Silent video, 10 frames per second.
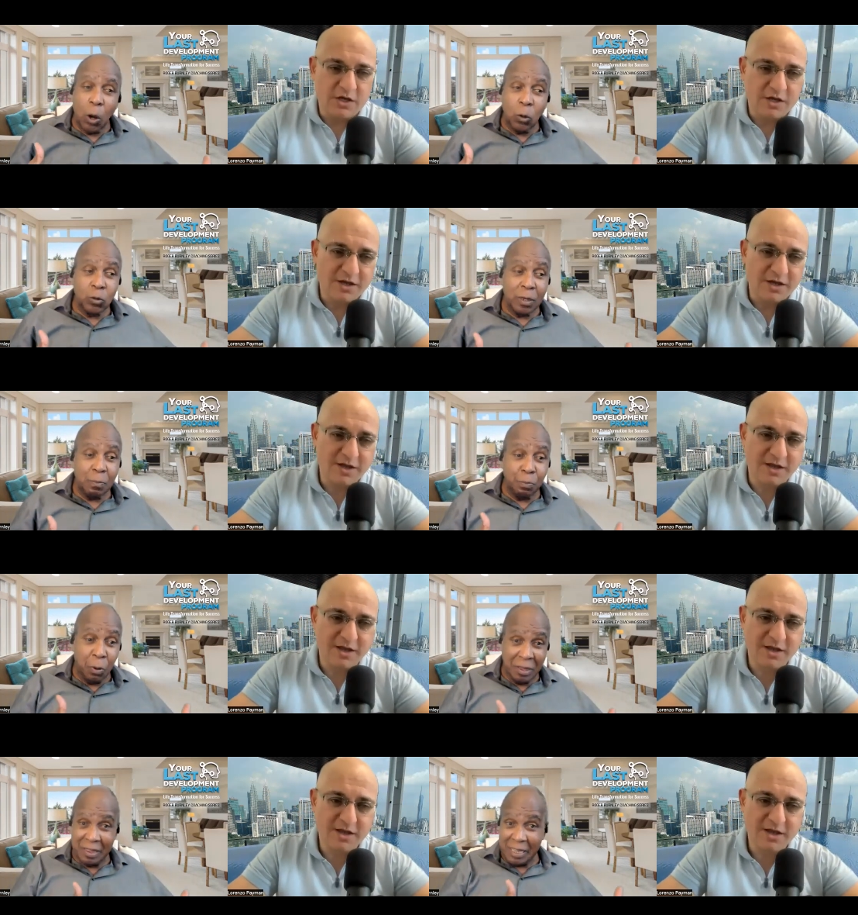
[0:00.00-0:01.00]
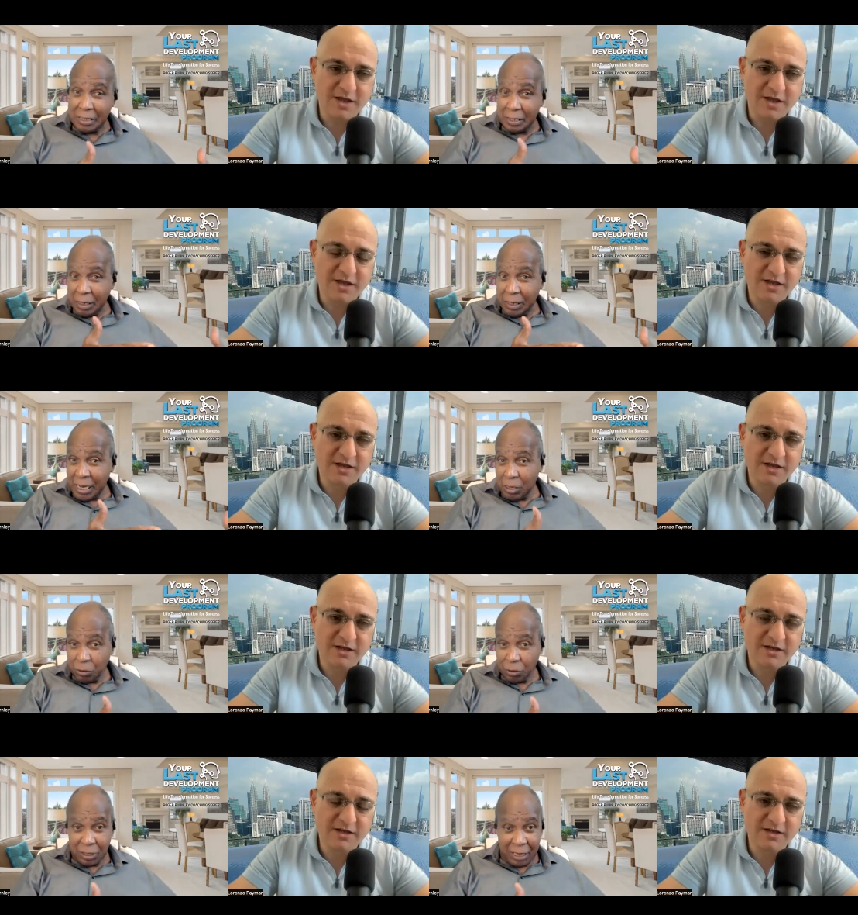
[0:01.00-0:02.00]
Speaker 1: only put these
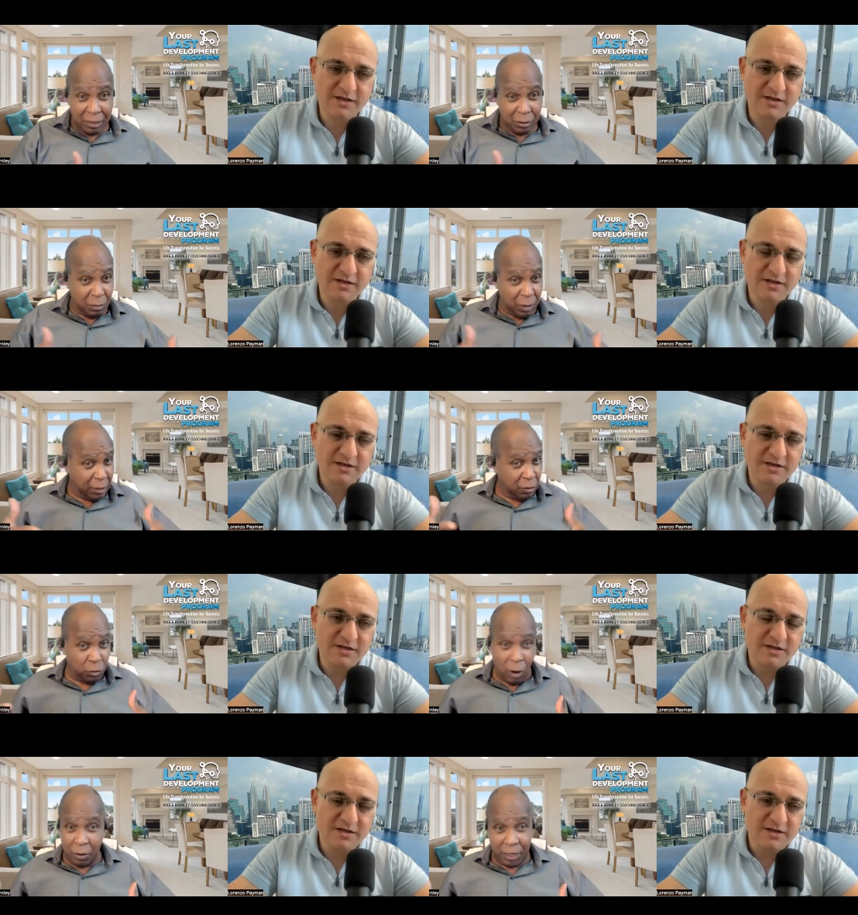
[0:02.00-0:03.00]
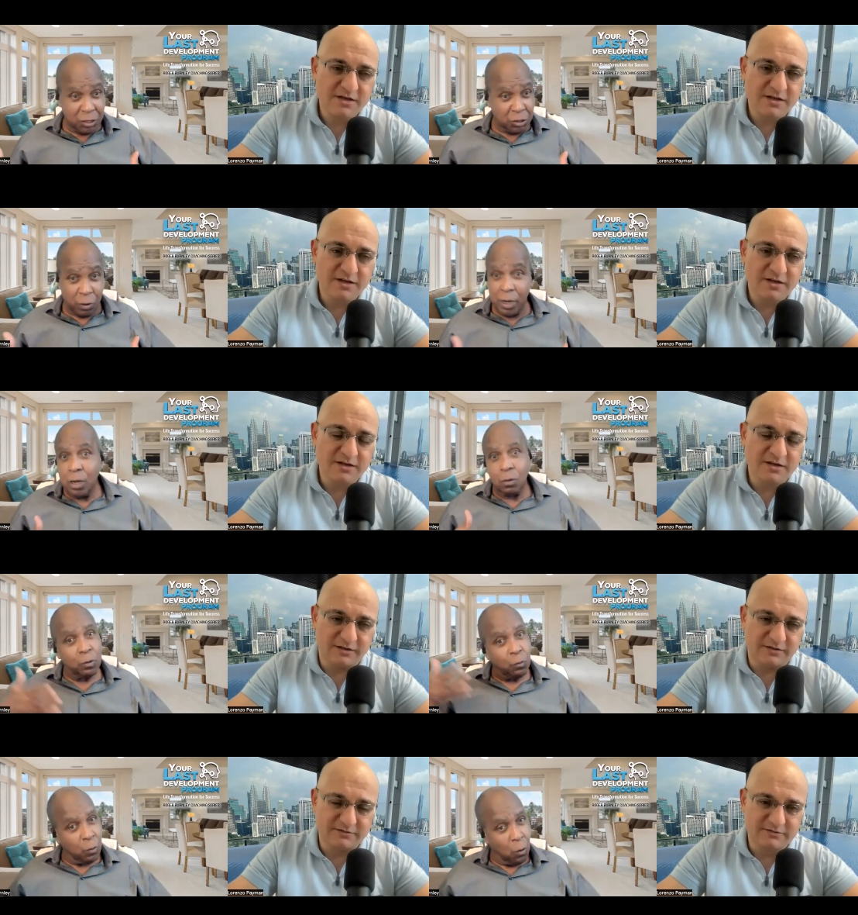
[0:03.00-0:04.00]
leaders in throughout history
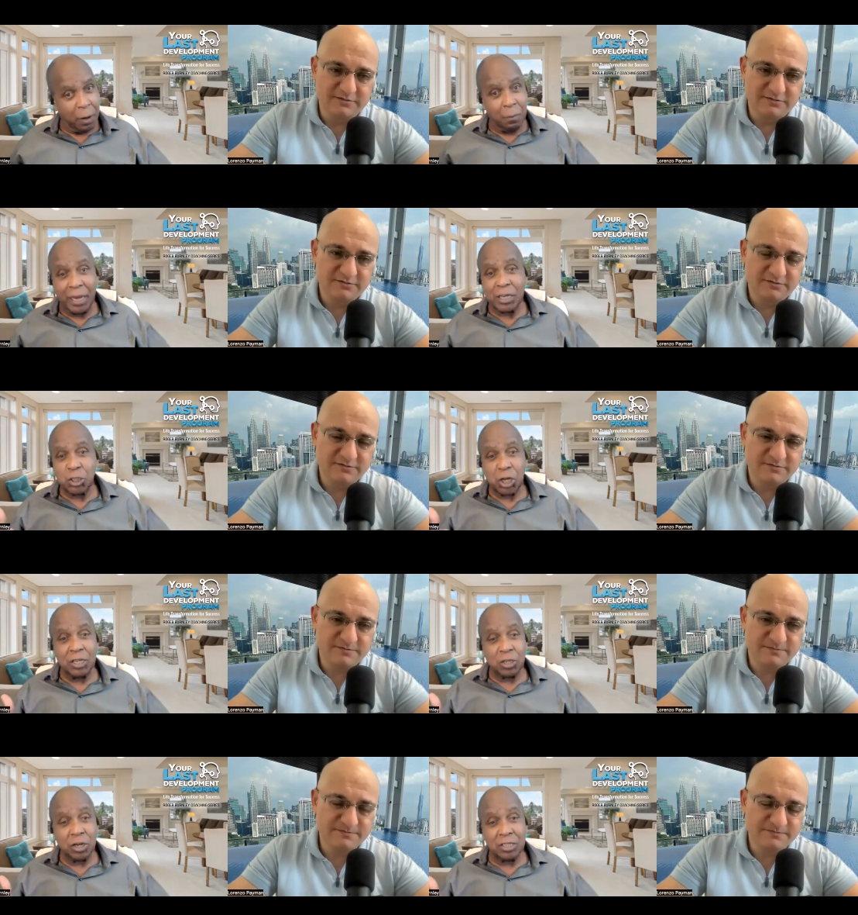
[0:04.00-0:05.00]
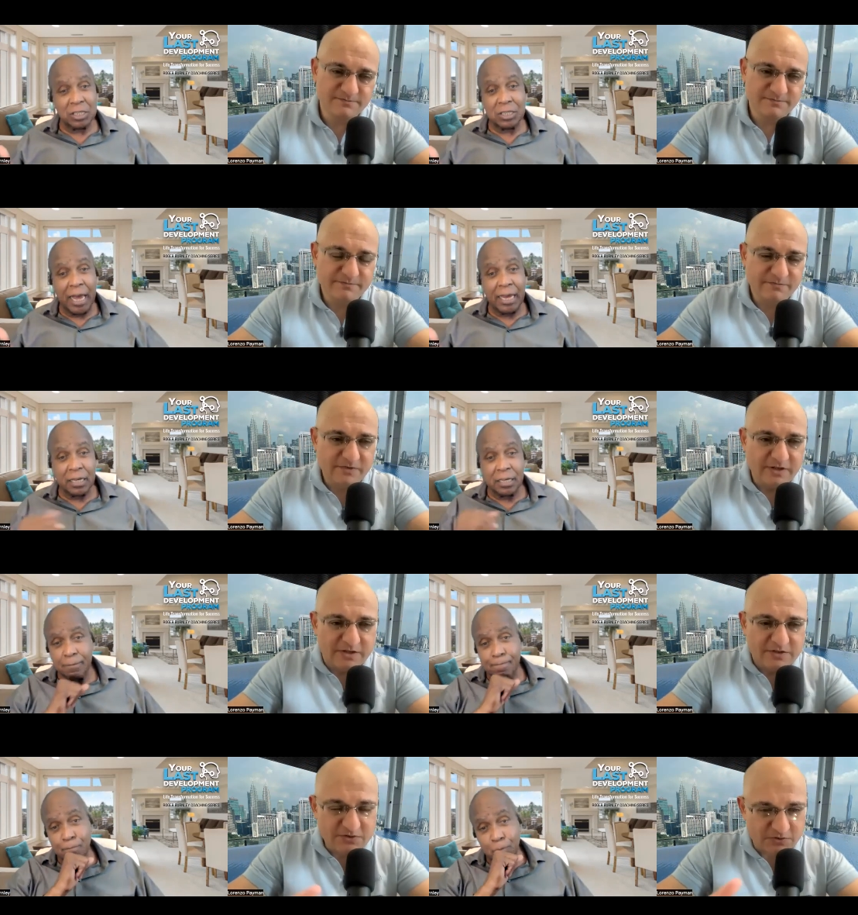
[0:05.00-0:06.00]
when we want to make a change in our
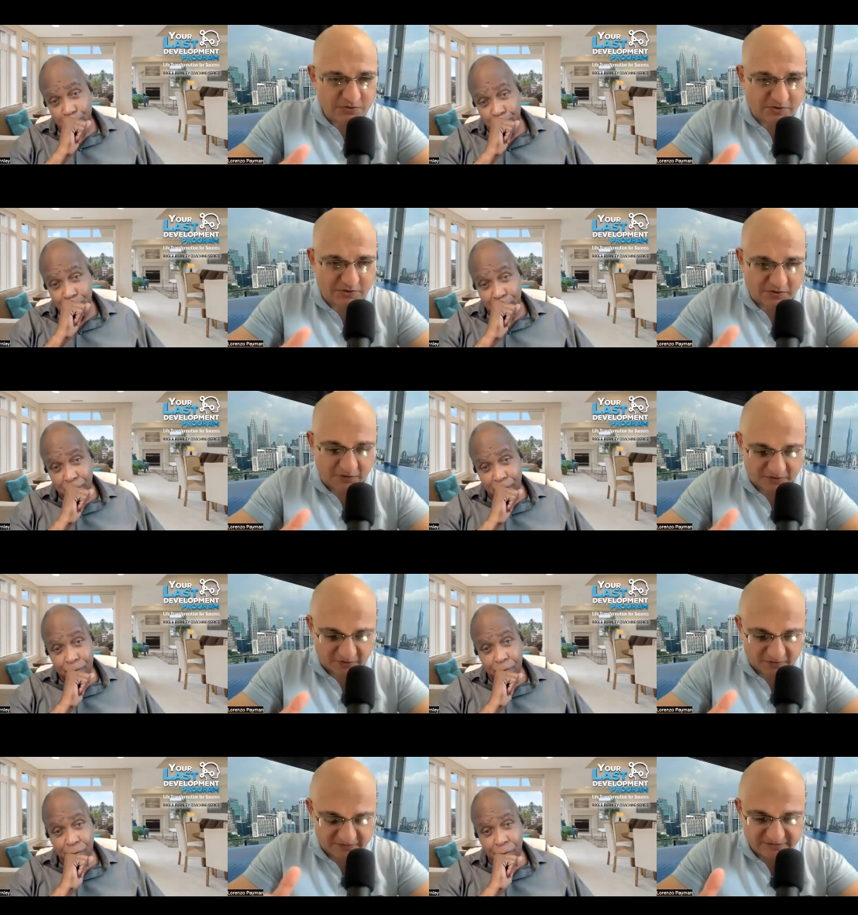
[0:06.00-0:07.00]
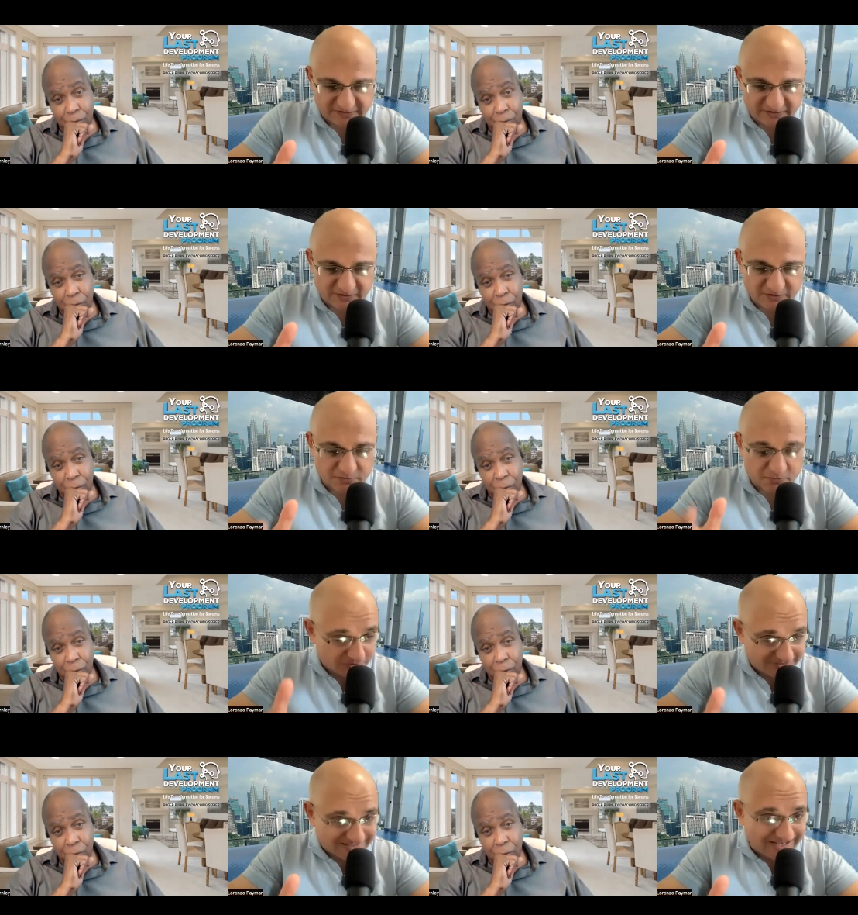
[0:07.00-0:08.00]
societies.
Speaker 2: So are they telling you
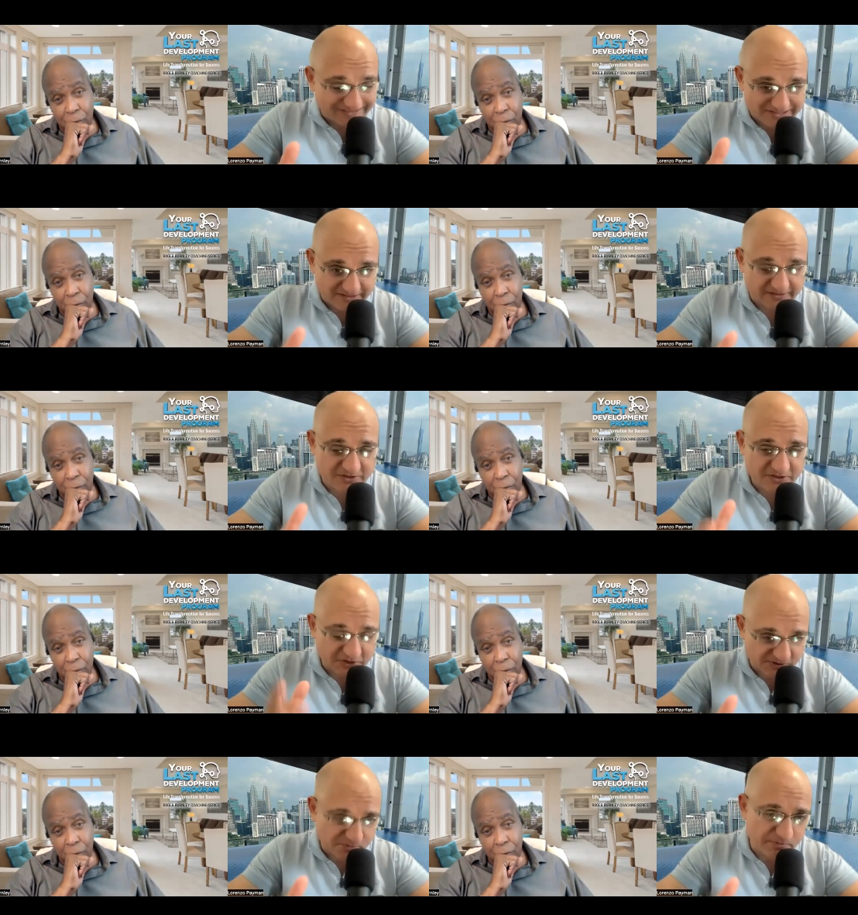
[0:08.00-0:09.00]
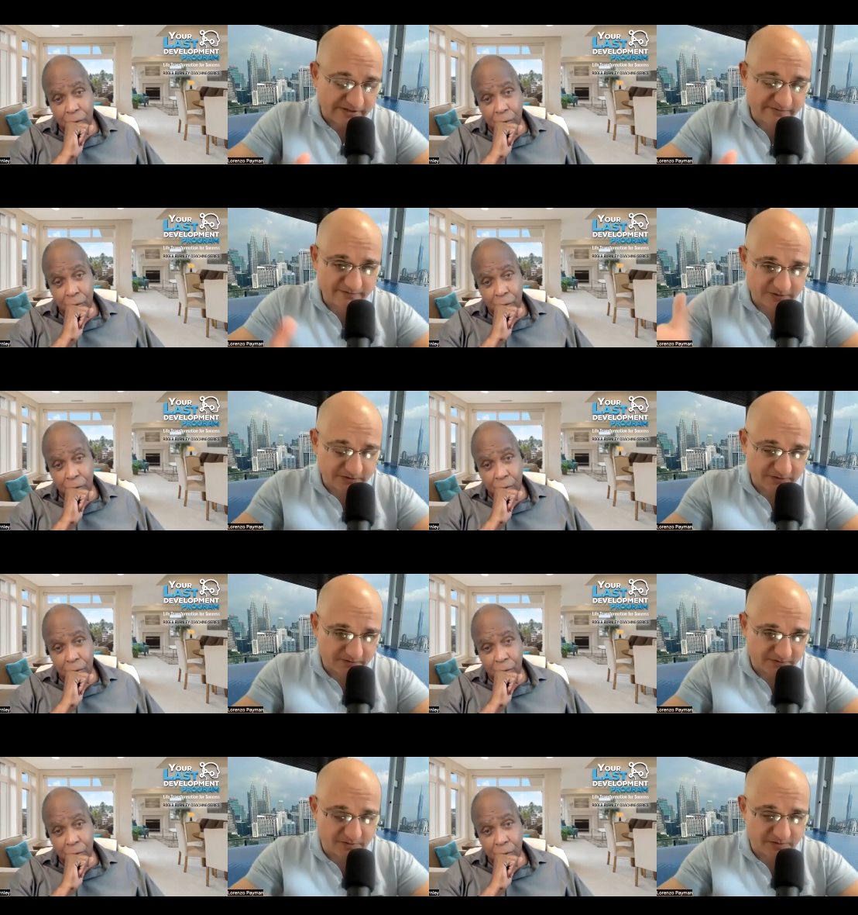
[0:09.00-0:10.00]
who's that? Is that Xi Jinping,
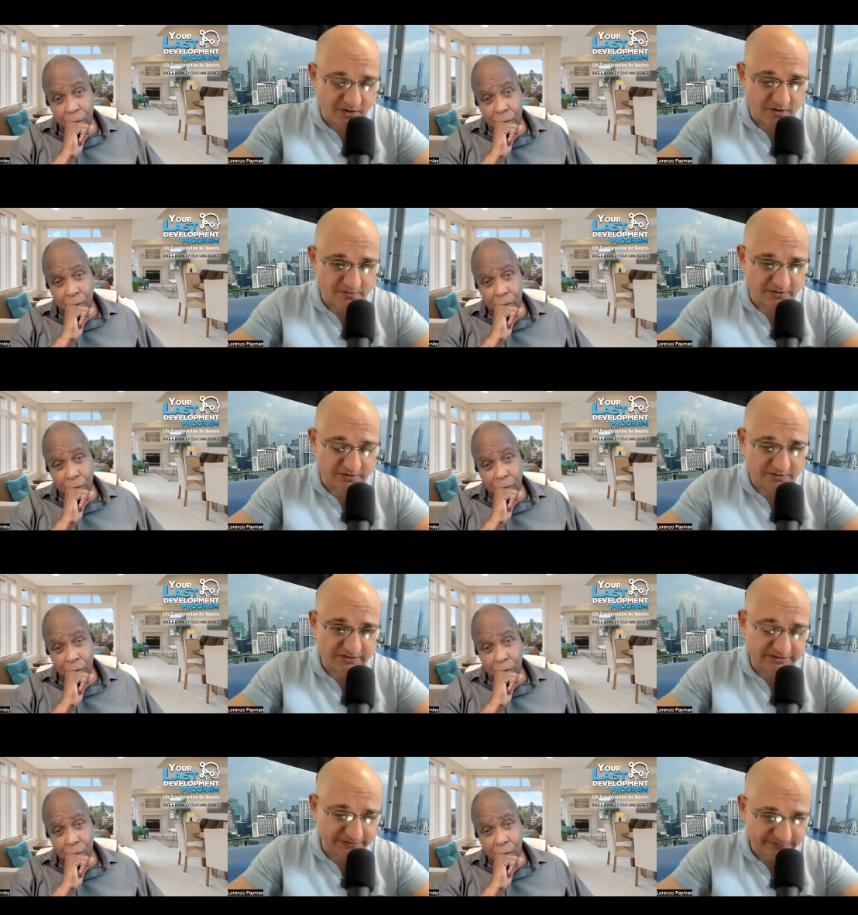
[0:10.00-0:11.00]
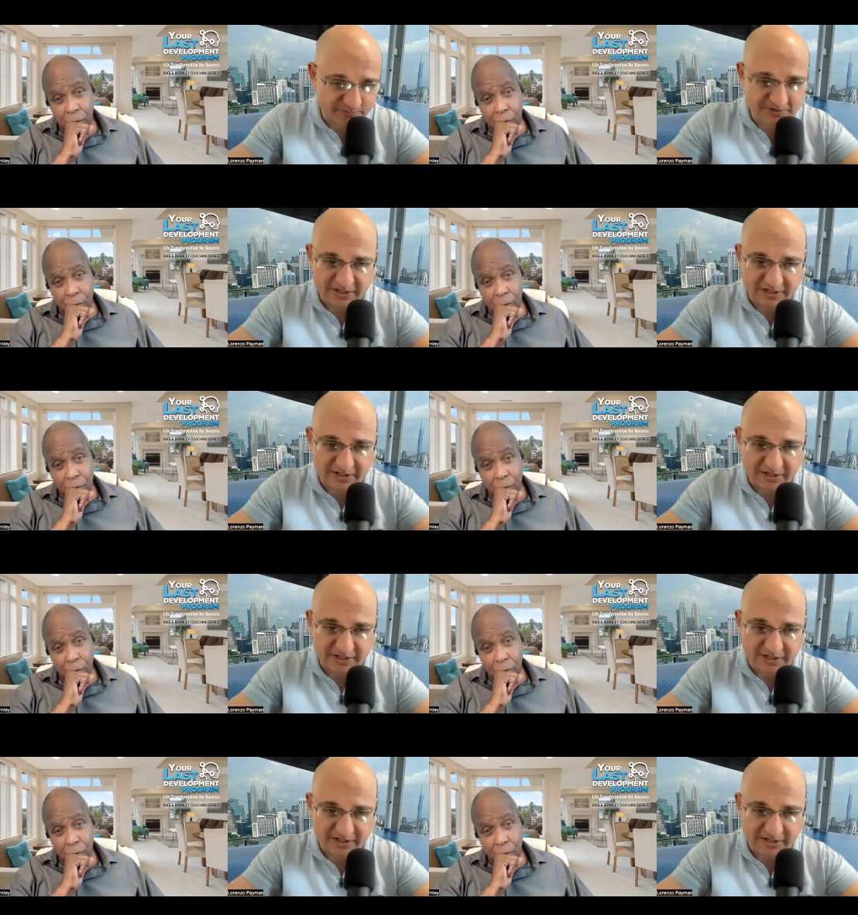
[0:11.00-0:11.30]
the dictator from